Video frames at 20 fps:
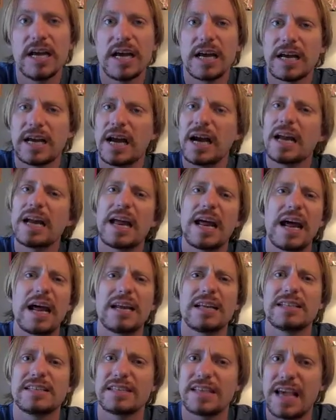and kind of
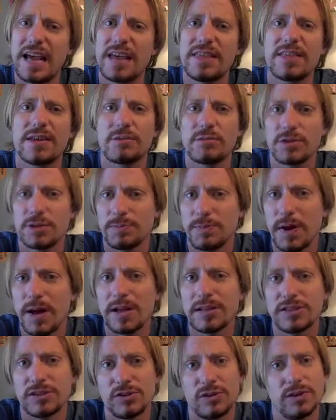had a scathing
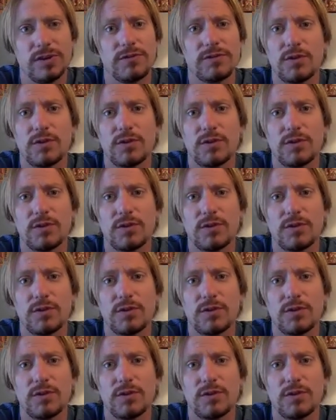response to it.